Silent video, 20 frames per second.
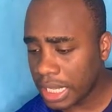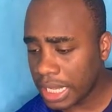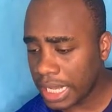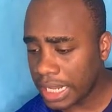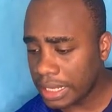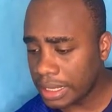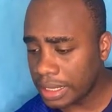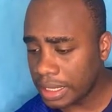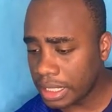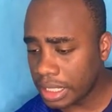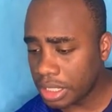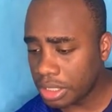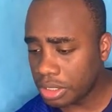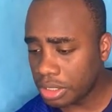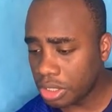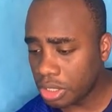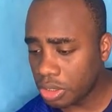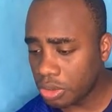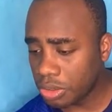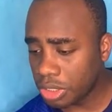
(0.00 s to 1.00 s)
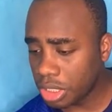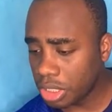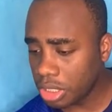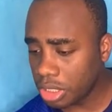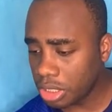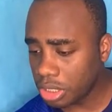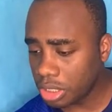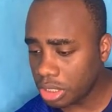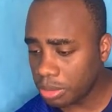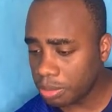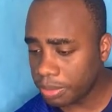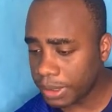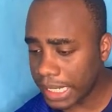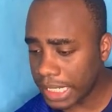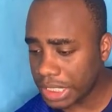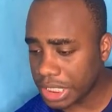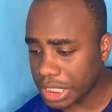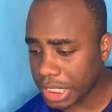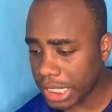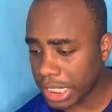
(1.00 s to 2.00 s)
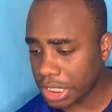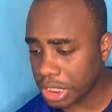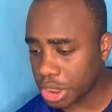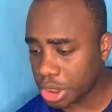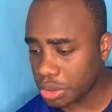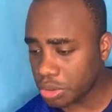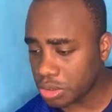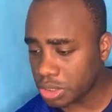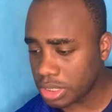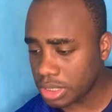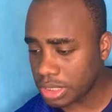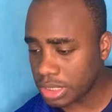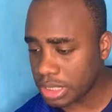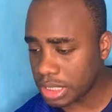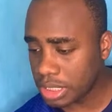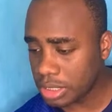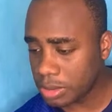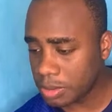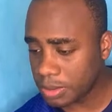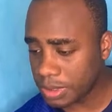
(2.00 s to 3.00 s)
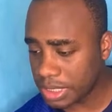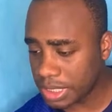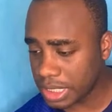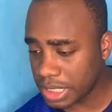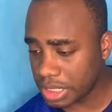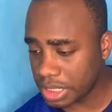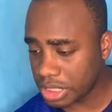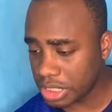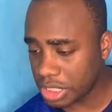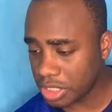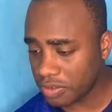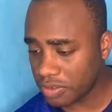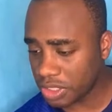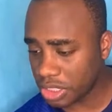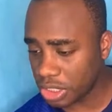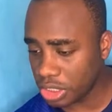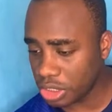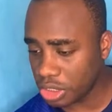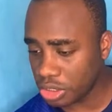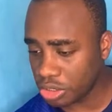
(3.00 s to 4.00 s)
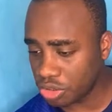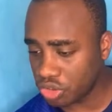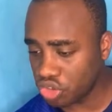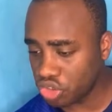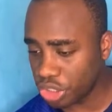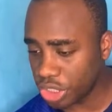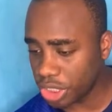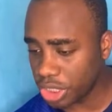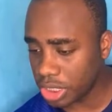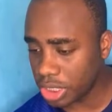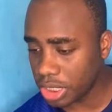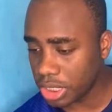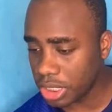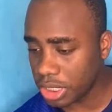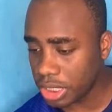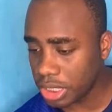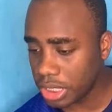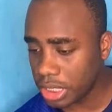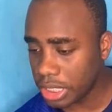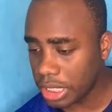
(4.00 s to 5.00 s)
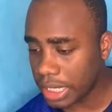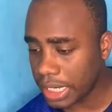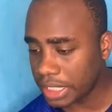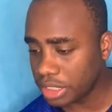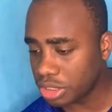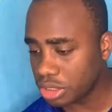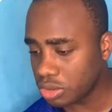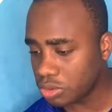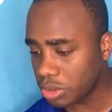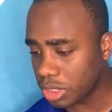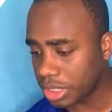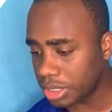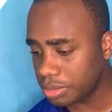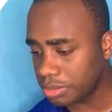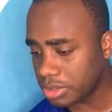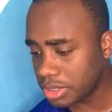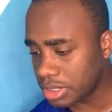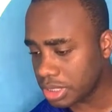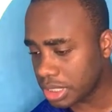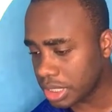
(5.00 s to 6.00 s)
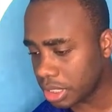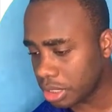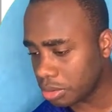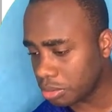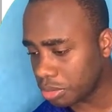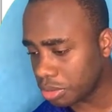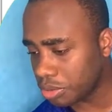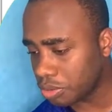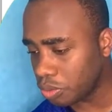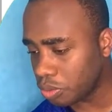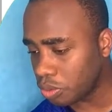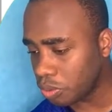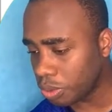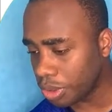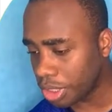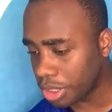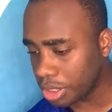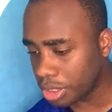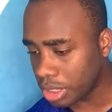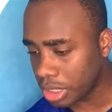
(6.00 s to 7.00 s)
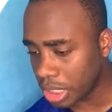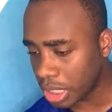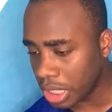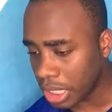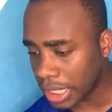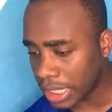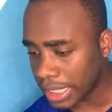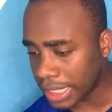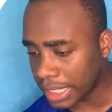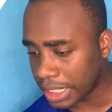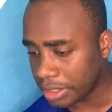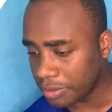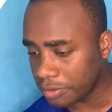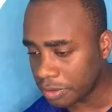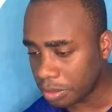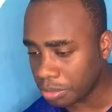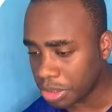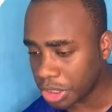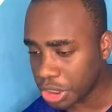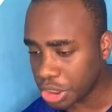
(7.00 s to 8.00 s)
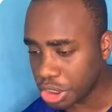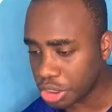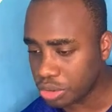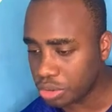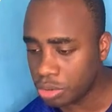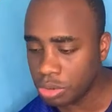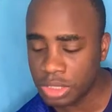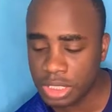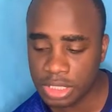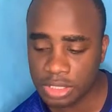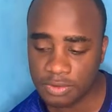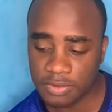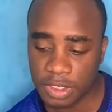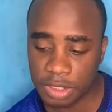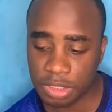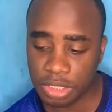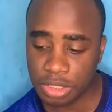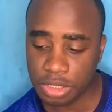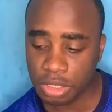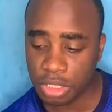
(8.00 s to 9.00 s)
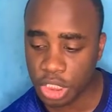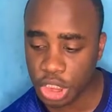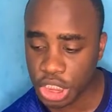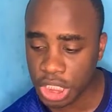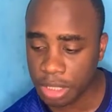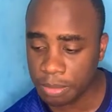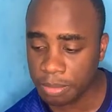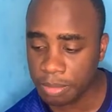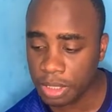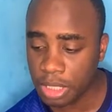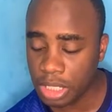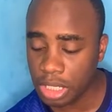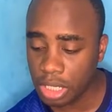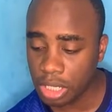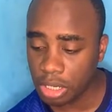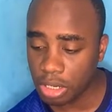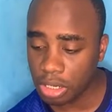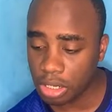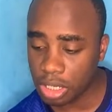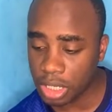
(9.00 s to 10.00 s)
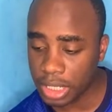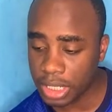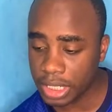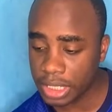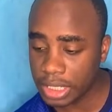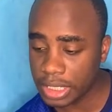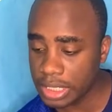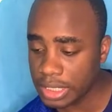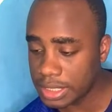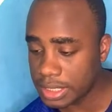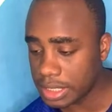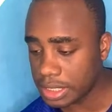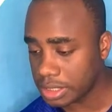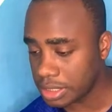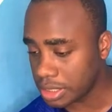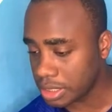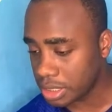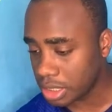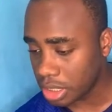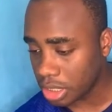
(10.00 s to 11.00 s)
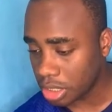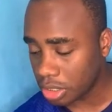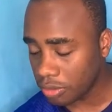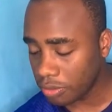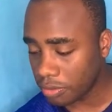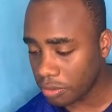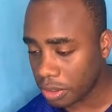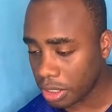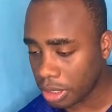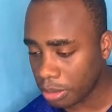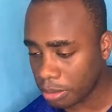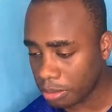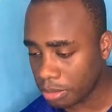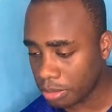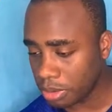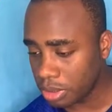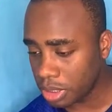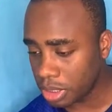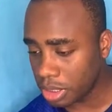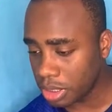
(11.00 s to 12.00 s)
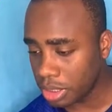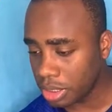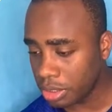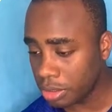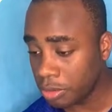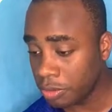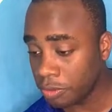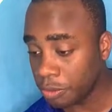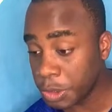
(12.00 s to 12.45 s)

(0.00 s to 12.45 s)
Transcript: And then down here, the pie chart shows the sales percentage of each drink. I just want them to tell me where they got that information though. Is it from the talk shop? Or is it from the